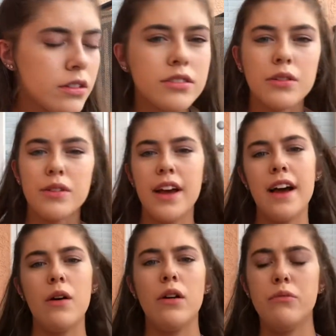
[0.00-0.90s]
So
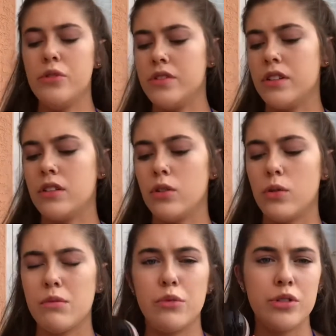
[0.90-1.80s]
now I'm using the
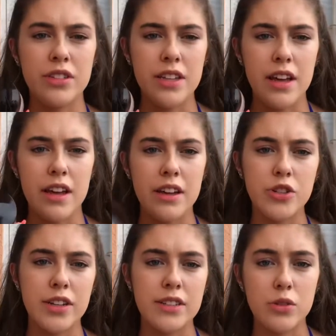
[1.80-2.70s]
Laura Mercier
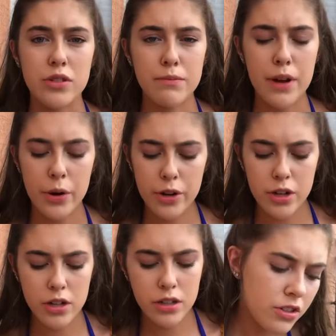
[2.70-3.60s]
translucent
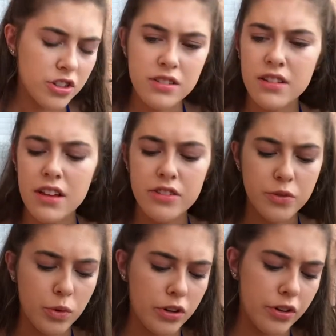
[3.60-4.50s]
powder. Just in case
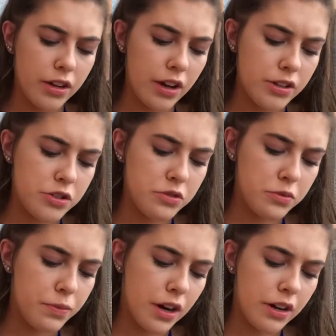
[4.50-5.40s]
you're wondering, I do
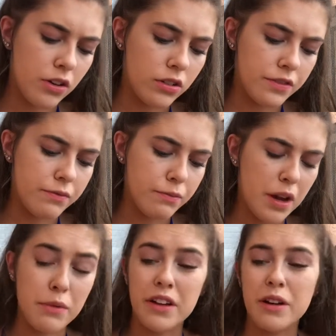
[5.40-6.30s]
buy all of
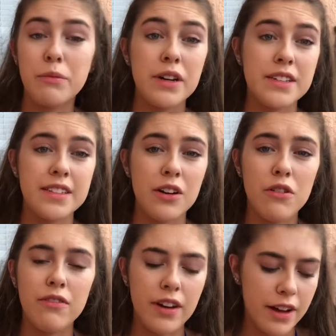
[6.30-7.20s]
my makeup
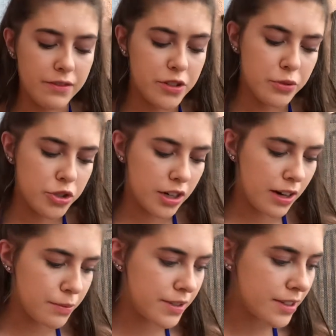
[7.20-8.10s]
myself. I have two
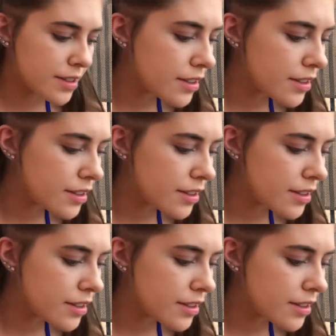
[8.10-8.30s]
jobs.